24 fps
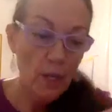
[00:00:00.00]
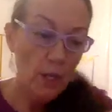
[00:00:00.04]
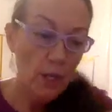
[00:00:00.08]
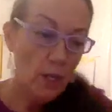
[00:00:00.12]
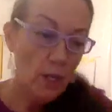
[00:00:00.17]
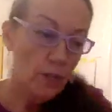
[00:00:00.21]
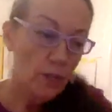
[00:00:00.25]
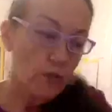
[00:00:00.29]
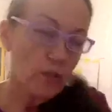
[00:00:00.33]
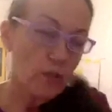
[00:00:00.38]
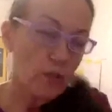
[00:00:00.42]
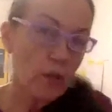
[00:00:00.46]

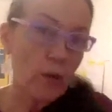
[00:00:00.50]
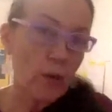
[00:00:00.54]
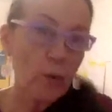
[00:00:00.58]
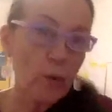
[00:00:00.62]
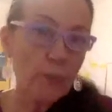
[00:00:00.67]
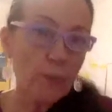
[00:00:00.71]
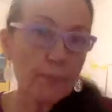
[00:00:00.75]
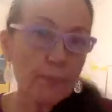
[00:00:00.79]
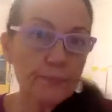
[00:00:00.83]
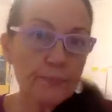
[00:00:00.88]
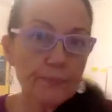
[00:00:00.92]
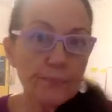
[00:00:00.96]
So
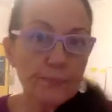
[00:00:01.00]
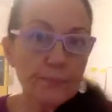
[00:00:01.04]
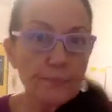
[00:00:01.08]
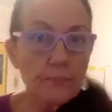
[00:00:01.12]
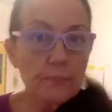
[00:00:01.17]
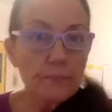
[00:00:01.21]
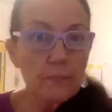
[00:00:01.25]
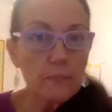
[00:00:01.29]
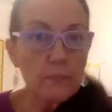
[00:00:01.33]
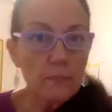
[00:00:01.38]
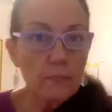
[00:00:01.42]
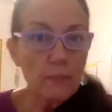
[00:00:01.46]

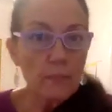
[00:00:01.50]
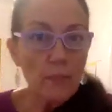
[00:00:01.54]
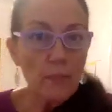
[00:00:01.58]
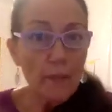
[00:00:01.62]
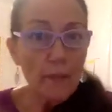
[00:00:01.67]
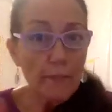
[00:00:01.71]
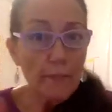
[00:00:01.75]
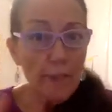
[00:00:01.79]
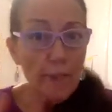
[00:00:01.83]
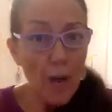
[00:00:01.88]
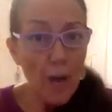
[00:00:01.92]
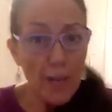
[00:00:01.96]

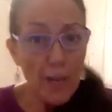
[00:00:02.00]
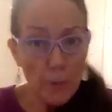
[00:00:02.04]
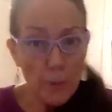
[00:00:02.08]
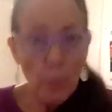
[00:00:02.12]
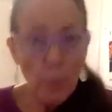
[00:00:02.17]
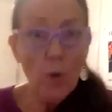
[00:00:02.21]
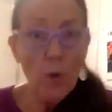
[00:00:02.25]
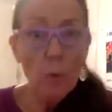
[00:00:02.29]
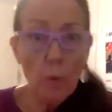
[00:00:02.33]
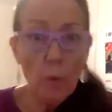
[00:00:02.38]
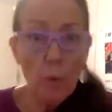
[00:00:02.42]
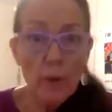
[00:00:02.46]
find
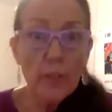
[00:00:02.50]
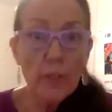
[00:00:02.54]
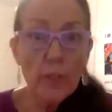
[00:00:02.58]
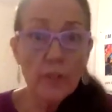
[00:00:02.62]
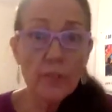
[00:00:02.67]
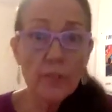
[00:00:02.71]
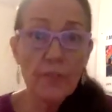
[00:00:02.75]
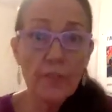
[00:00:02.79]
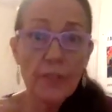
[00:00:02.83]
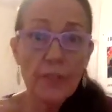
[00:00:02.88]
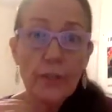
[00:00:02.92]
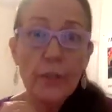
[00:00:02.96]
what works
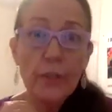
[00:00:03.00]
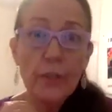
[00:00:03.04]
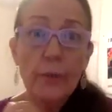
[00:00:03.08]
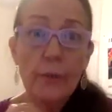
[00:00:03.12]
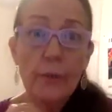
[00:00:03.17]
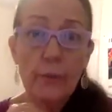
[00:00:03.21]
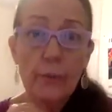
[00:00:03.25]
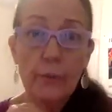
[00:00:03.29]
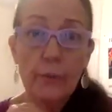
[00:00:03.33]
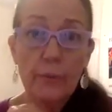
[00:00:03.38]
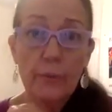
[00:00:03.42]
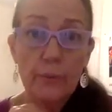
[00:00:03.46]
for
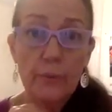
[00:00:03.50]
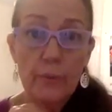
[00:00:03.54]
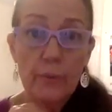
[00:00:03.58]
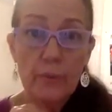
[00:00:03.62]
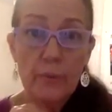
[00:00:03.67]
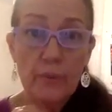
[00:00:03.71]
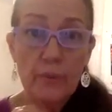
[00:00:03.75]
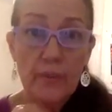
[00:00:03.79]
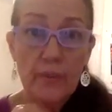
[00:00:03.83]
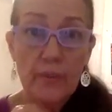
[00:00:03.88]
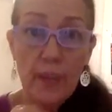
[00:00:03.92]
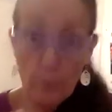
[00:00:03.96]
you,
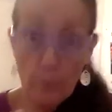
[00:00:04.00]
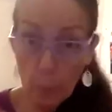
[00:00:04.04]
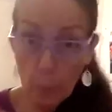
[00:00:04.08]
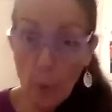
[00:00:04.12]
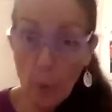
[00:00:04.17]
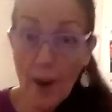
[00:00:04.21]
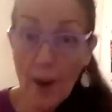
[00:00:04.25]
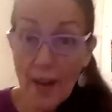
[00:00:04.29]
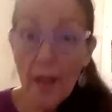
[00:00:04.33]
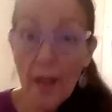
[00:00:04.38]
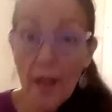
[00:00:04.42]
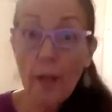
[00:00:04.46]
what
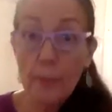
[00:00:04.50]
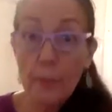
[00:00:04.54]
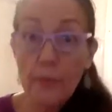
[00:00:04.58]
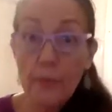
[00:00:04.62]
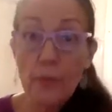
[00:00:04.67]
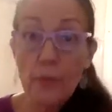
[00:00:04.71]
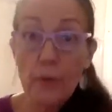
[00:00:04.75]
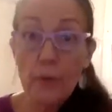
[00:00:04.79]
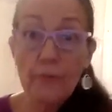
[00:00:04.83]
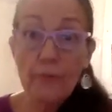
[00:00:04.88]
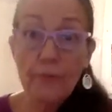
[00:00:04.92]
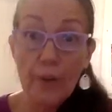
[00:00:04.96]
helps
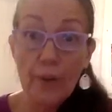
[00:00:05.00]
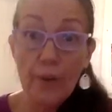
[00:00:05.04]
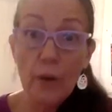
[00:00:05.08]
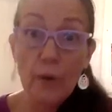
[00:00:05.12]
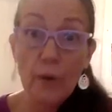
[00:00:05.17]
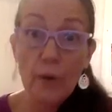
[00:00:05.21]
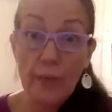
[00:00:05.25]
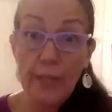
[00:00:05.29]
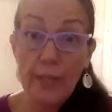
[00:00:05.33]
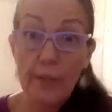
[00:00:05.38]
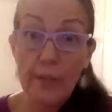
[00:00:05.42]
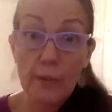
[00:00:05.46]
you to
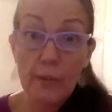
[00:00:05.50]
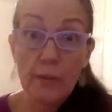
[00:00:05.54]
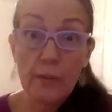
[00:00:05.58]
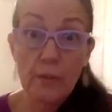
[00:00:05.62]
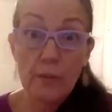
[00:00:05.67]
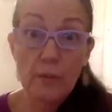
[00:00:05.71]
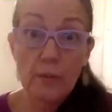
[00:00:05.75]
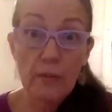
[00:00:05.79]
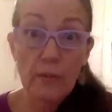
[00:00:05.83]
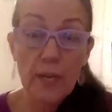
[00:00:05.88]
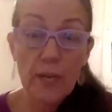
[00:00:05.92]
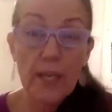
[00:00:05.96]
focus,
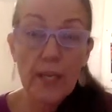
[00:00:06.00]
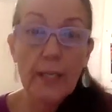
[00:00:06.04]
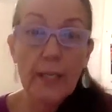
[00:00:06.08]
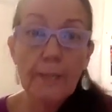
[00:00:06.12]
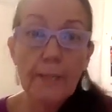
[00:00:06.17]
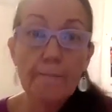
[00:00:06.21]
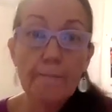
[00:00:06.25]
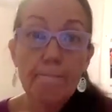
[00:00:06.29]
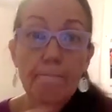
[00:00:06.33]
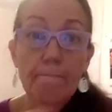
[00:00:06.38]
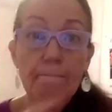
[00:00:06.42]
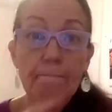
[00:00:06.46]
right?
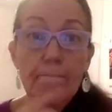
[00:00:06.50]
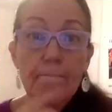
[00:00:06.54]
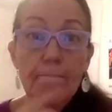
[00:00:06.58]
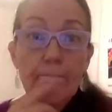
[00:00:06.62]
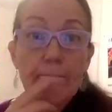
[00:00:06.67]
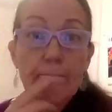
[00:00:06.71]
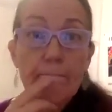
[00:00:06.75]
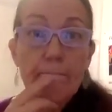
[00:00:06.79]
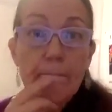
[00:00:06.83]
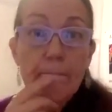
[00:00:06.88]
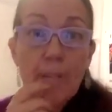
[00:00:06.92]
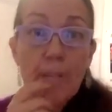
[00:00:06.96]

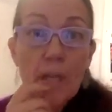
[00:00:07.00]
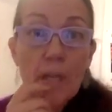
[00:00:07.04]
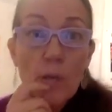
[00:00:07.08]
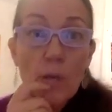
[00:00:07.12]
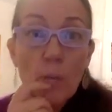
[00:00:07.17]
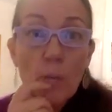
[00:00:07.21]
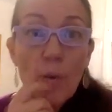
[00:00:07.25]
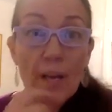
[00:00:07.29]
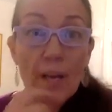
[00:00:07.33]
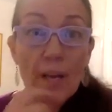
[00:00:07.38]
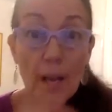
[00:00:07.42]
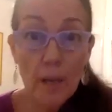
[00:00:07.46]

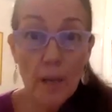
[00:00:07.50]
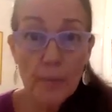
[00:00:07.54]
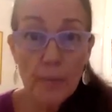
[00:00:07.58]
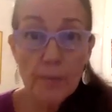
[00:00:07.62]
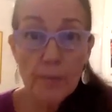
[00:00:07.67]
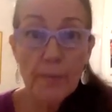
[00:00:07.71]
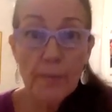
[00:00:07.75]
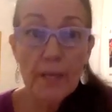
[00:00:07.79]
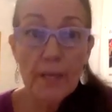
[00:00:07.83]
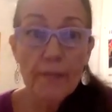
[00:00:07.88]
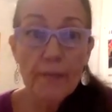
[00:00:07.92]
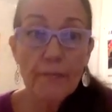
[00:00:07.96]
What helps
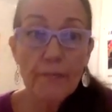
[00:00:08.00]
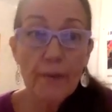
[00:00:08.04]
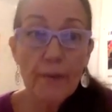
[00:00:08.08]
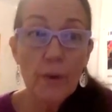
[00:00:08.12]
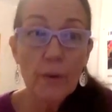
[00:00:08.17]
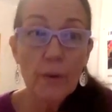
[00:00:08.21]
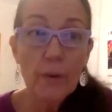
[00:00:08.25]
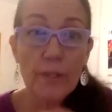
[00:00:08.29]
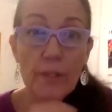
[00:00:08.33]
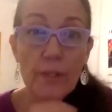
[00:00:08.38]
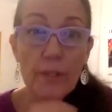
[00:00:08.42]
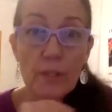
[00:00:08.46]
me
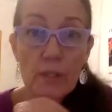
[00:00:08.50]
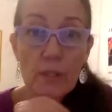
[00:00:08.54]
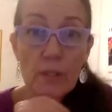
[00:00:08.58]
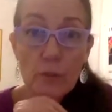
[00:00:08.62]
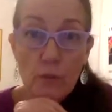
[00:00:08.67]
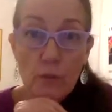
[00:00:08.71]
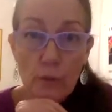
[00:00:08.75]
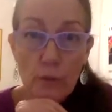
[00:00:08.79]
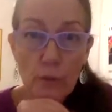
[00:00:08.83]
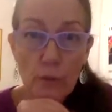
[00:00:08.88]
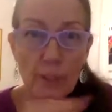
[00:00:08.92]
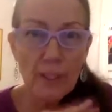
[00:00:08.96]
focus is
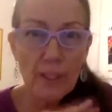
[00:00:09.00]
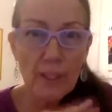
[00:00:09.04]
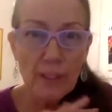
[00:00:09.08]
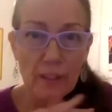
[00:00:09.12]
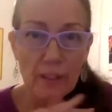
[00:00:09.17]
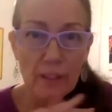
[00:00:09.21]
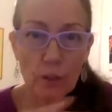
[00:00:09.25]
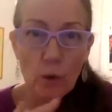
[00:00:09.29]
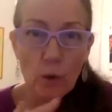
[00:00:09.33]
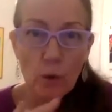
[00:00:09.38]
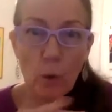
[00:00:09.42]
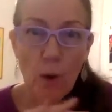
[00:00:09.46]
doing a
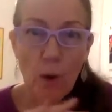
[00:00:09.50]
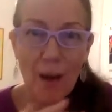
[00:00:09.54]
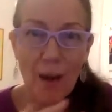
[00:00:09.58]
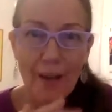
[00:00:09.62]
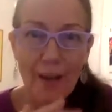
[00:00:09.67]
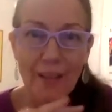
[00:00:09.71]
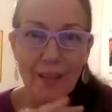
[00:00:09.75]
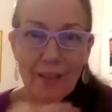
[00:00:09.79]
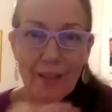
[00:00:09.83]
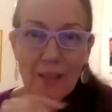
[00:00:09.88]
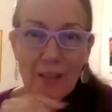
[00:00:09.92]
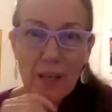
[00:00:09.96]
little
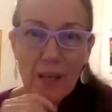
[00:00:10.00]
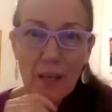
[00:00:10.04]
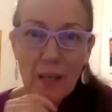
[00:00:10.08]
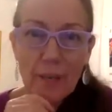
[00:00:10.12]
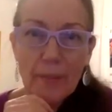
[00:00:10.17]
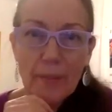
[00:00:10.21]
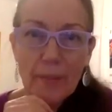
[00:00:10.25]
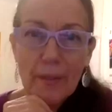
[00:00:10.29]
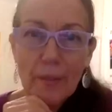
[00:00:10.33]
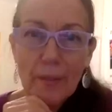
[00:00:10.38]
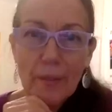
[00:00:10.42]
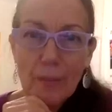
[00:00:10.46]
quiet time
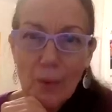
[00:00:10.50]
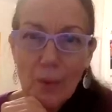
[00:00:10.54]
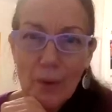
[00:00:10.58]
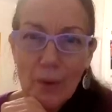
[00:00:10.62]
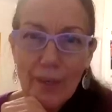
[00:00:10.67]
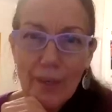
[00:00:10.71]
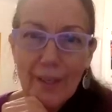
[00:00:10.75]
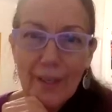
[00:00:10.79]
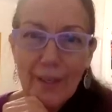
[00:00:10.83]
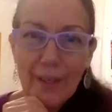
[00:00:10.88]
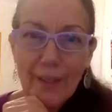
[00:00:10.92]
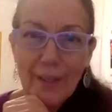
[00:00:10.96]
in the
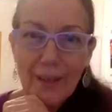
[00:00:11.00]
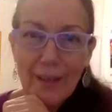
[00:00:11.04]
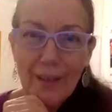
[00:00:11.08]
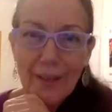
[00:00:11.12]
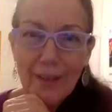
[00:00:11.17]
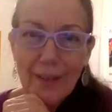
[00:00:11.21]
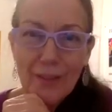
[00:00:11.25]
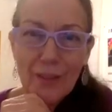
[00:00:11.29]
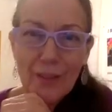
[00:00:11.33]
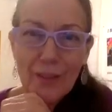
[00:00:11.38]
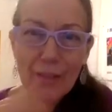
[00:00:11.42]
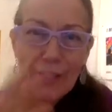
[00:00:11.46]
morning and not
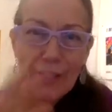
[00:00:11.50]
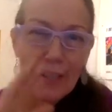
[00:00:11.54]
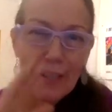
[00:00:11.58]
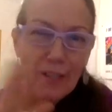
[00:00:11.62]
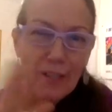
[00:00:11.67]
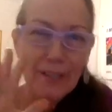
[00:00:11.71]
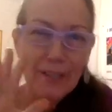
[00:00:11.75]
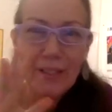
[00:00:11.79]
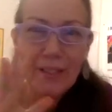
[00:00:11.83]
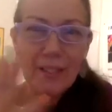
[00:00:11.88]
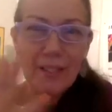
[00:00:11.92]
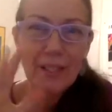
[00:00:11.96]
turning on
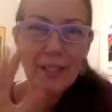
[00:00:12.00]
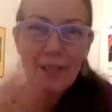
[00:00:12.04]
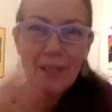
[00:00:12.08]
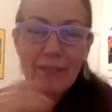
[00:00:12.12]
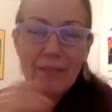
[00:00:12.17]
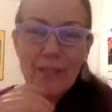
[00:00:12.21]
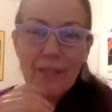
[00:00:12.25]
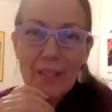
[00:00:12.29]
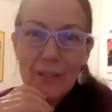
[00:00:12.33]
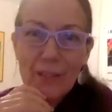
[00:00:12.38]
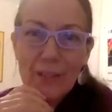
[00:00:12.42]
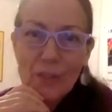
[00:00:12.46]
a
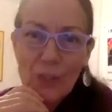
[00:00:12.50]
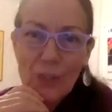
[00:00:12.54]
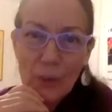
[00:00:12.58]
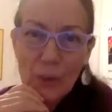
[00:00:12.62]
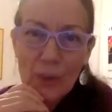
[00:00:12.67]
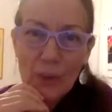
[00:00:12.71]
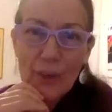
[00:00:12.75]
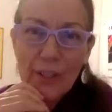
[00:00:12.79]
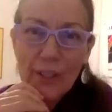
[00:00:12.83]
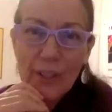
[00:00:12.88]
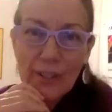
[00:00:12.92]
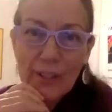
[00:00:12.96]
TV so
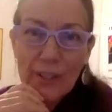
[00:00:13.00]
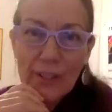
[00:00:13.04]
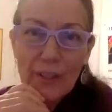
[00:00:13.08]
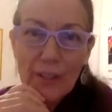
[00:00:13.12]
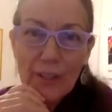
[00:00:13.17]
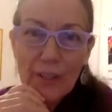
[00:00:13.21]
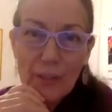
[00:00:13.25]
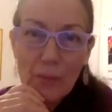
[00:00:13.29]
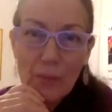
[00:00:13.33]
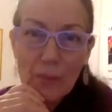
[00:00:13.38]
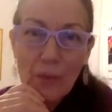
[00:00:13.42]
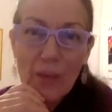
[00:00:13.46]
early in the
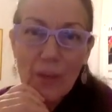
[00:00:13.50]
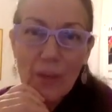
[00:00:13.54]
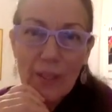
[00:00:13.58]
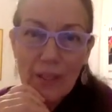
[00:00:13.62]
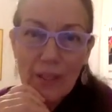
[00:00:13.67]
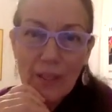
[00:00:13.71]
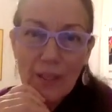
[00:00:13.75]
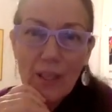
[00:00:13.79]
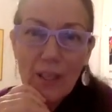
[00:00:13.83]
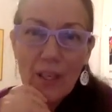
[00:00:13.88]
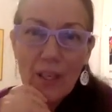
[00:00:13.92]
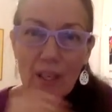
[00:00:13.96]
morning.
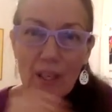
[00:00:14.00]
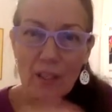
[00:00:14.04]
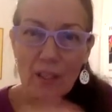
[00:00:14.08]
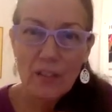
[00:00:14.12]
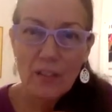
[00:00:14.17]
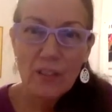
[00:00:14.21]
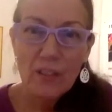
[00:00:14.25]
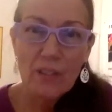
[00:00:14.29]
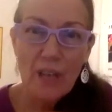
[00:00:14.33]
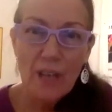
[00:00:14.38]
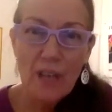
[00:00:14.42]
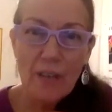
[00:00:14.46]

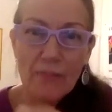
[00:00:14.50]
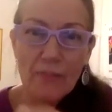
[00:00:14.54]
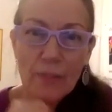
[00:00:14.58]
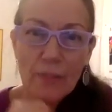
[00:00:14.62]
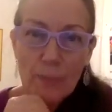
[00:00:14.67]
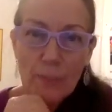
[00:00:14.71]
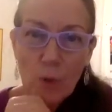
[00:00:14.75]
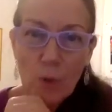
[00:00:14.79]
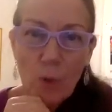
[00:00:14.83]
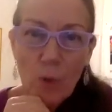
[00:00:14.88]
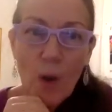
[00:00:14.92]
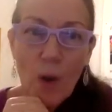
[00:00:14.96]
Just have some
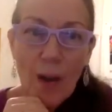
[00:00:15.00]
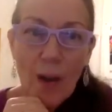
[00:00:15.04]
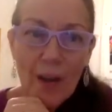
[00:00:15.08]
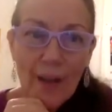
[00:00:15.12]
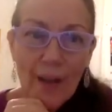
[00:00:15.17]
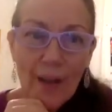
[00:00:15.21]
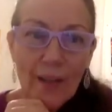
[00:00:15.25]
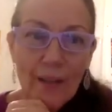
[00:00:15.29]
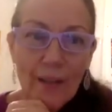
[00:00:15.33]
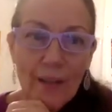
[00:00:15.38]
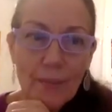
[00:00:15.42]
quiet.